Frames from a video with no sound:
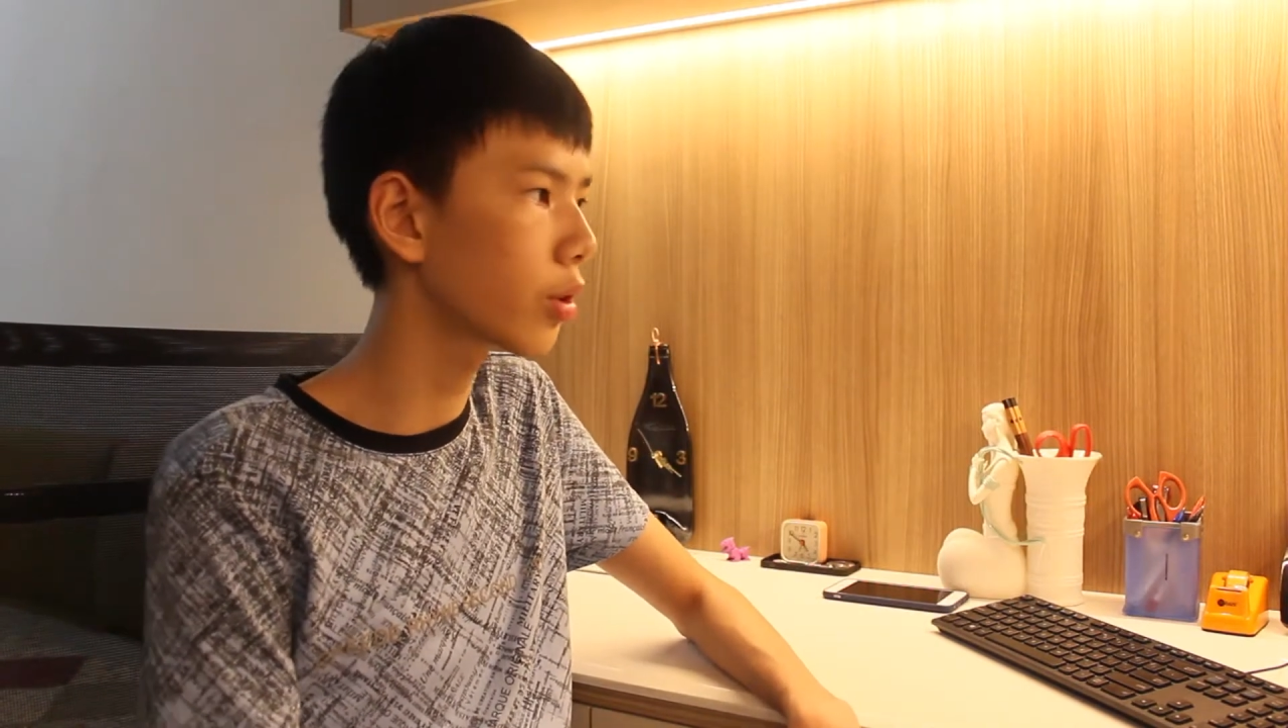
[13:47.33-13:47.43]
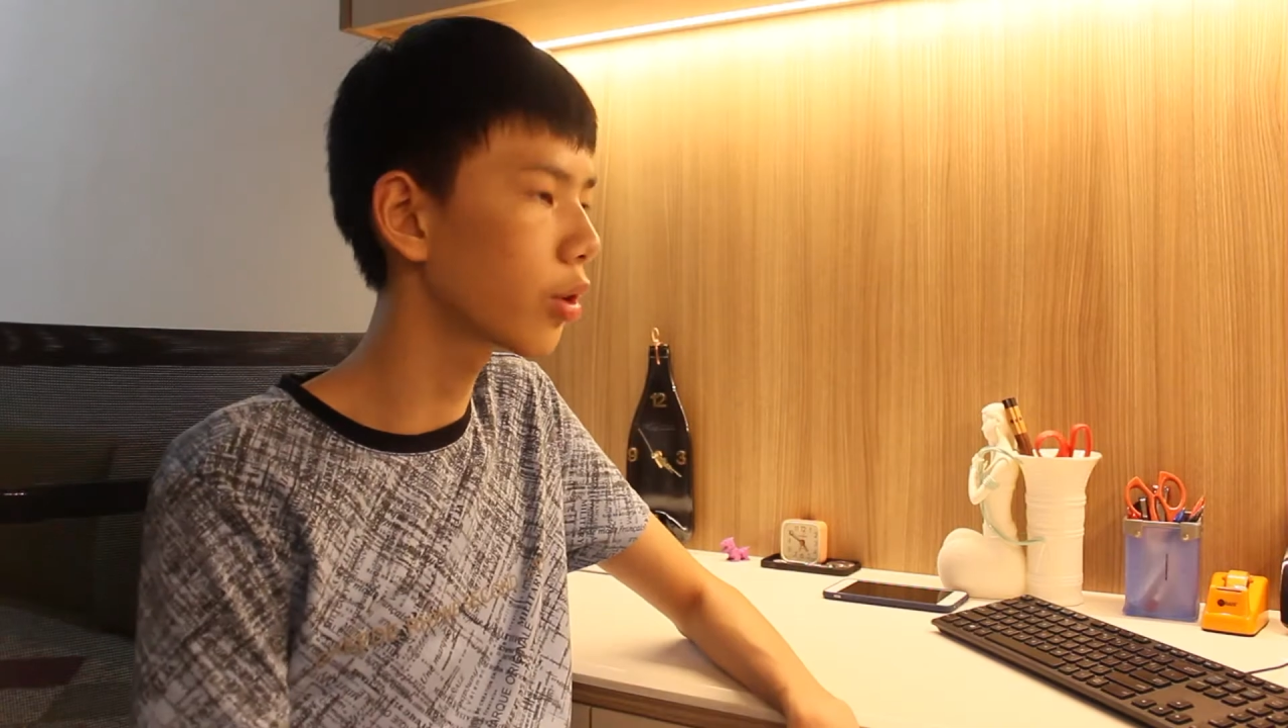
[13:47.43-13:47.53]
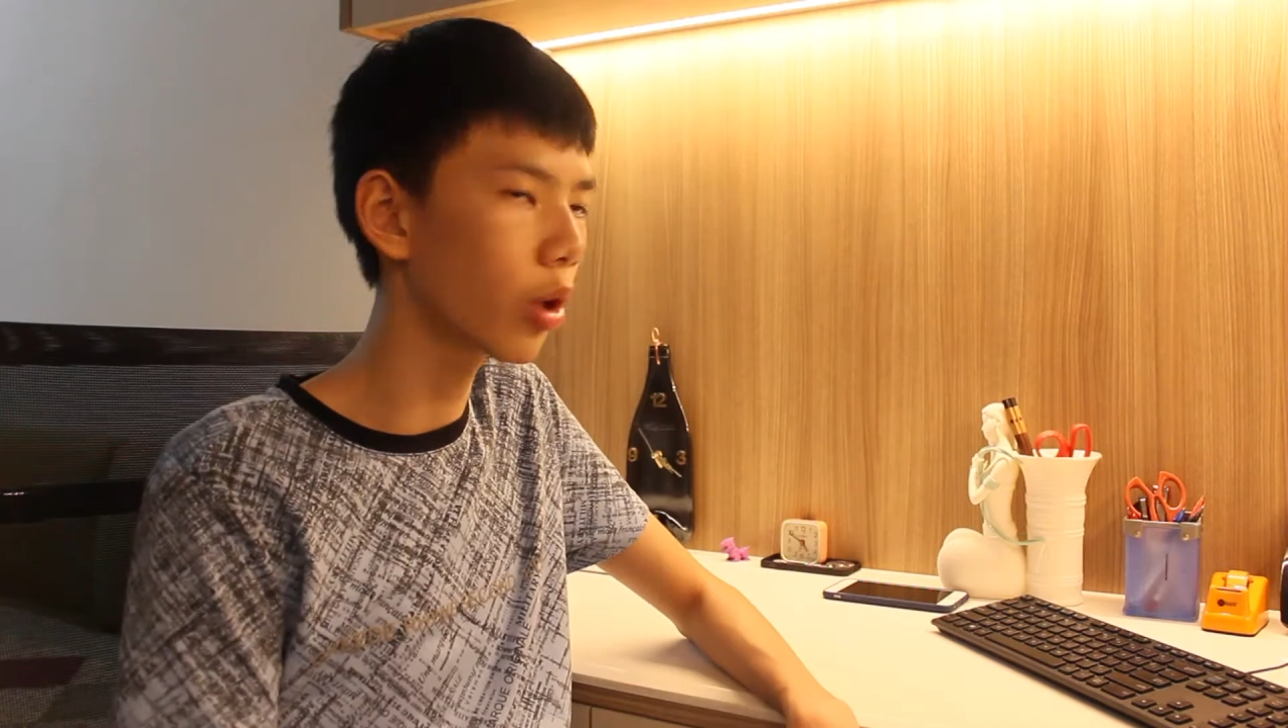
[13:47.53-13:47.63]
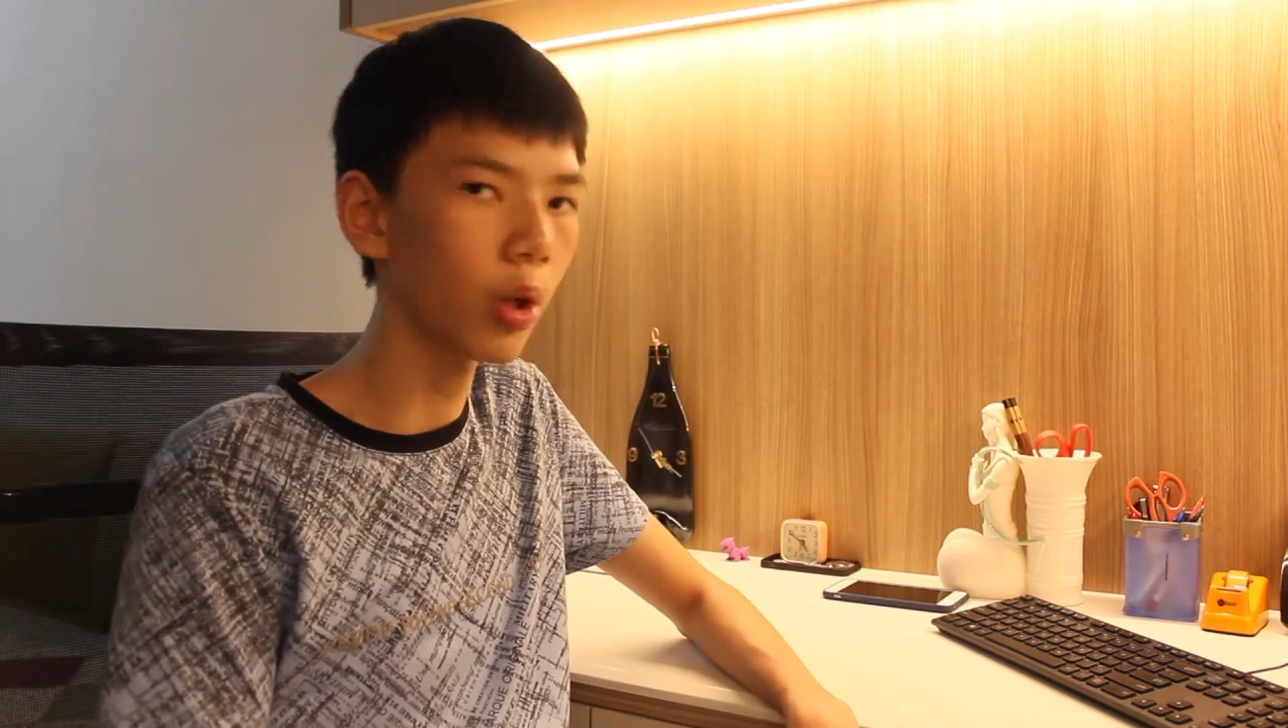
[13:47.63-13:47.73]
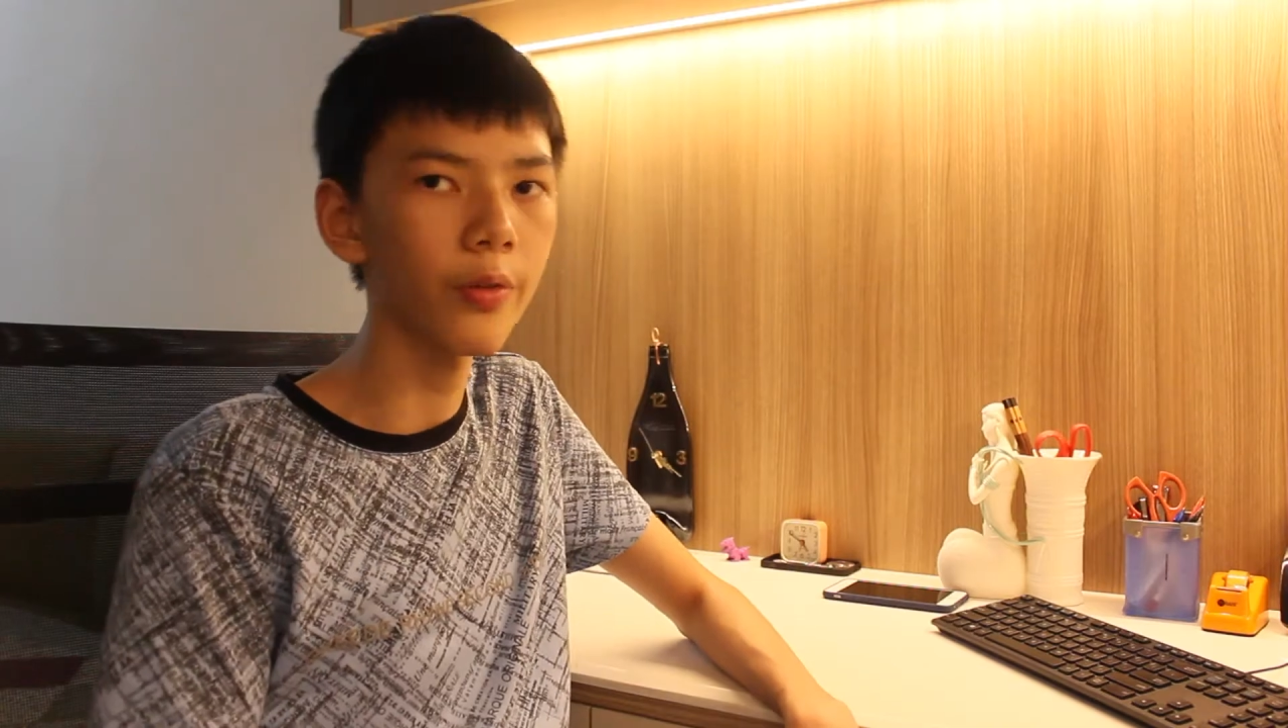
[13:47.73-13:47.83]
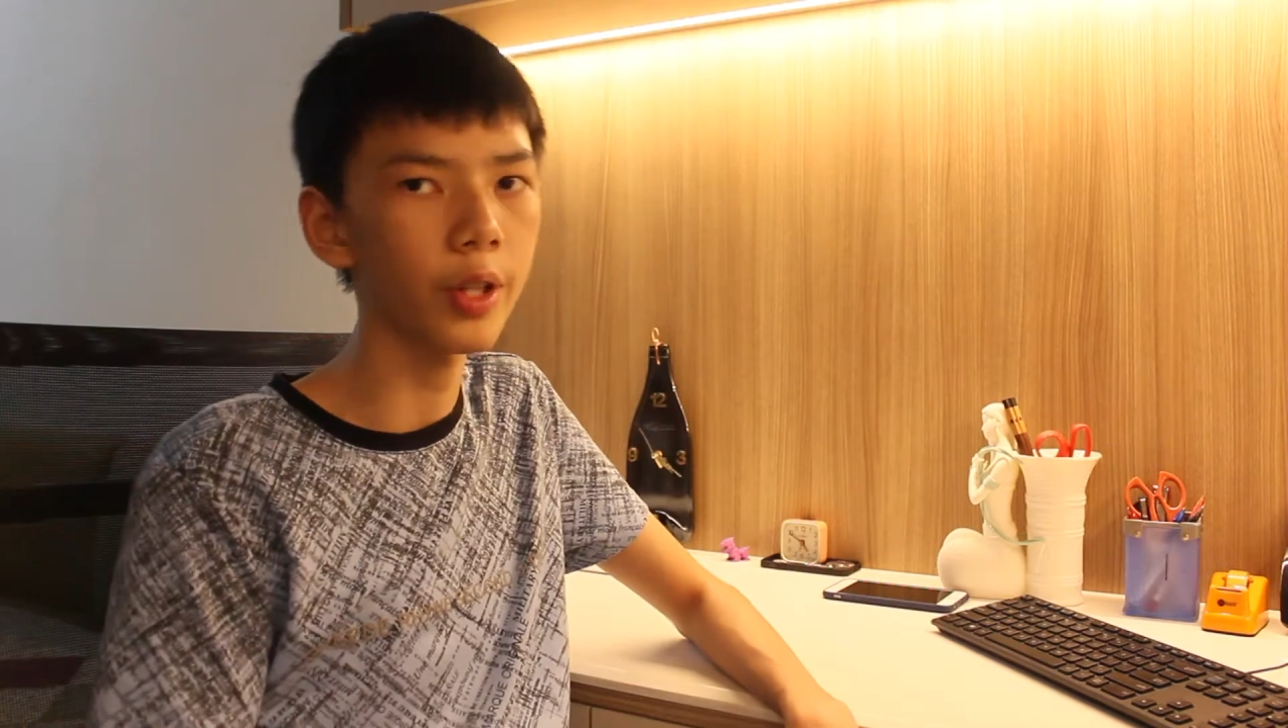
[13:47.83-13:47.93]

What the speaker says: to your